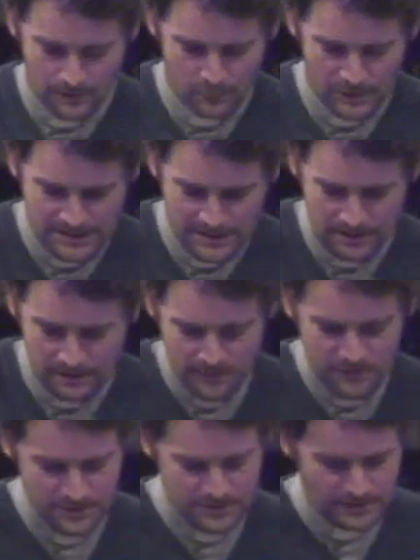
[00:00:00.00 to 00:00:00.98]
We see
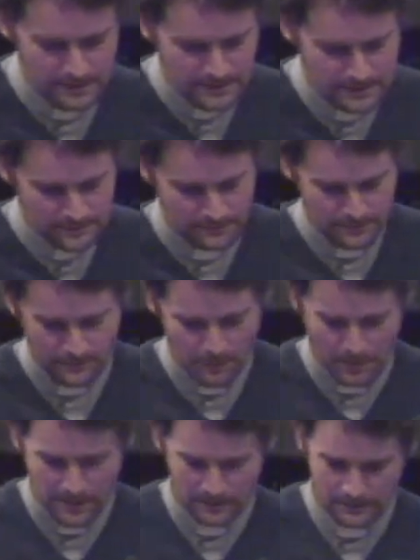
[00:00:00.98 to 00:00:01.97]
allusions to this further
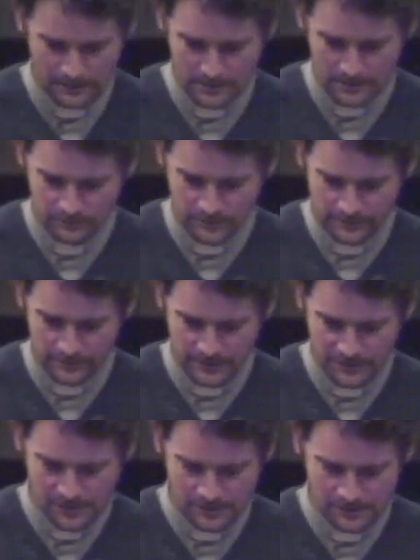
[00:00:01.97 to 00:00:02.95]
back in
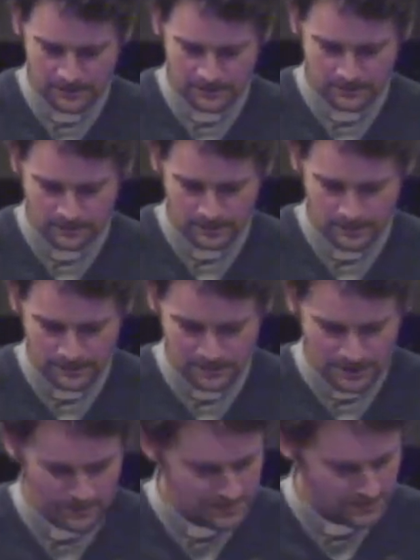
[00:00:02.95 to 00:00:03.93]
Revelation in
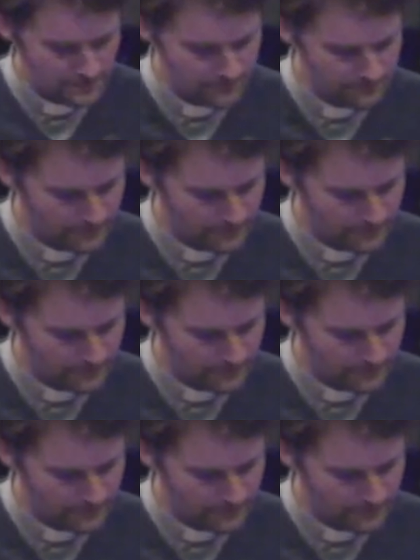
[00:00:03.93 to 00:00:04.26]
chapter